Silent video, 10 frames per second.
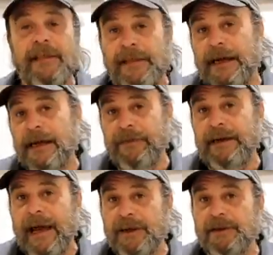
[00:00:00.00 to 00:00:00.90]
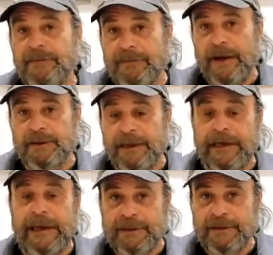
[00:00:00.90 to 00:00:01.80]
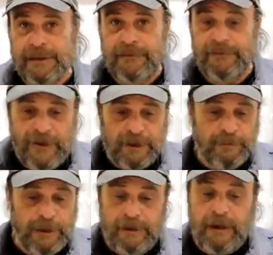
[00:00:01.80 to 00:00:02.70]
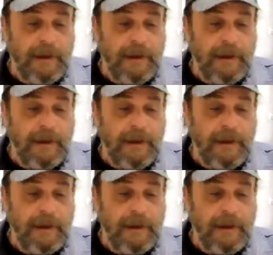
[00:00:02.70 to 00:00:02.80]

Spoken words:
Think of it as investing. It's an investment.